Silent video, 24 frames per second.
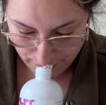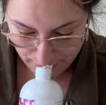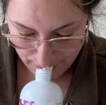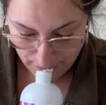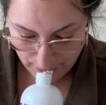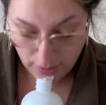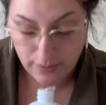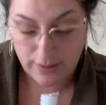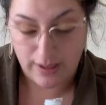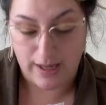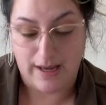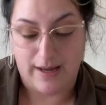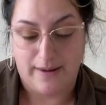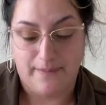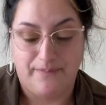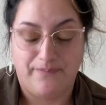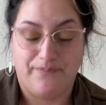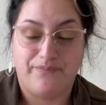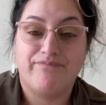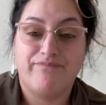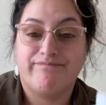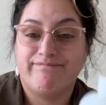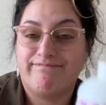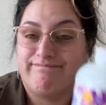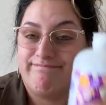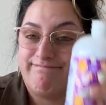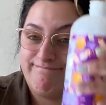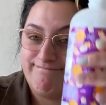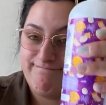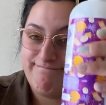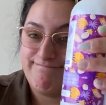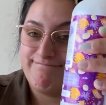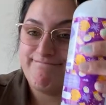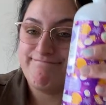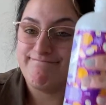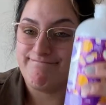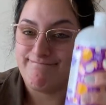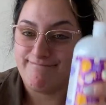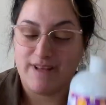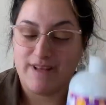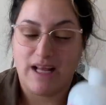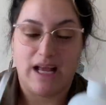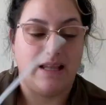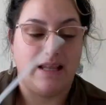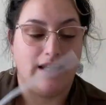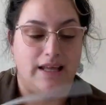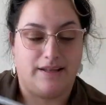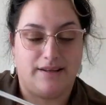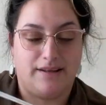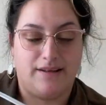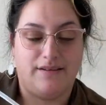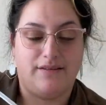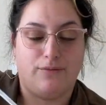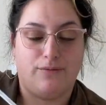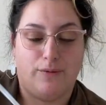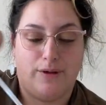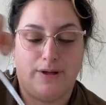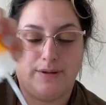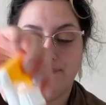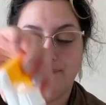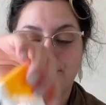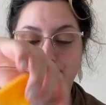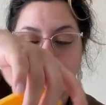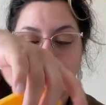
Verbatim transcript: Okay. I like this one.